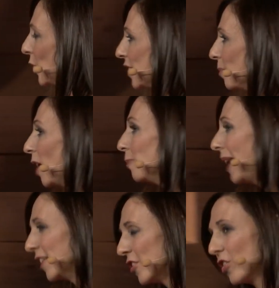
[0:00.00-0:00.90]
who somehow
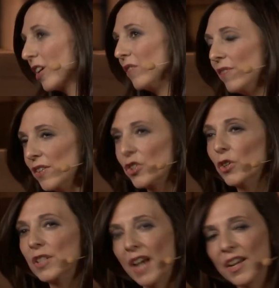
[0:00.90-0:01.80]
managed to convince
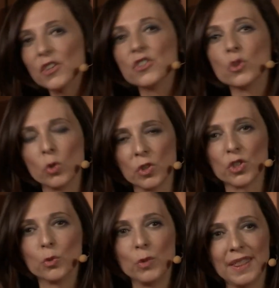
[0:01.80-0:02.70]
her entire school
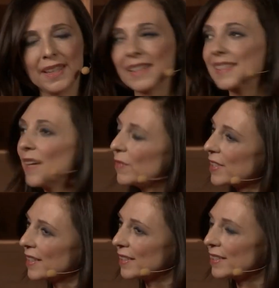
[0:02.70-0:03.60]
to rethink its
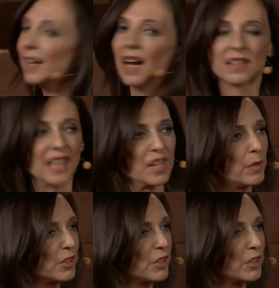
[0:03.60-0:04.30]
emphasis on class